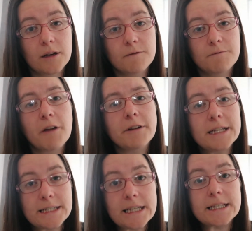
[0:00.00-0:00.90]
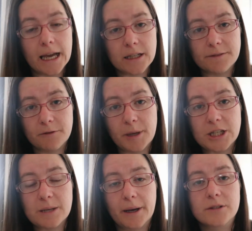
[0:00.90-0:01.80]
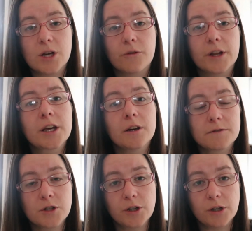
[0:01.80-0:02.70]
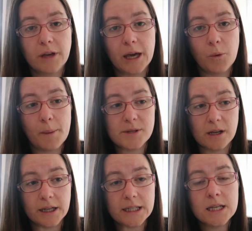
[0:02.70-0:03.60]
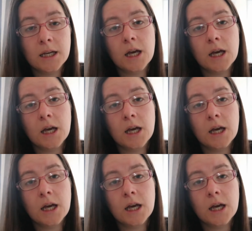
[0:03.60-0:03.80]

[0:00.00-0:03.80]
very detailed information about it on the gov.uk website.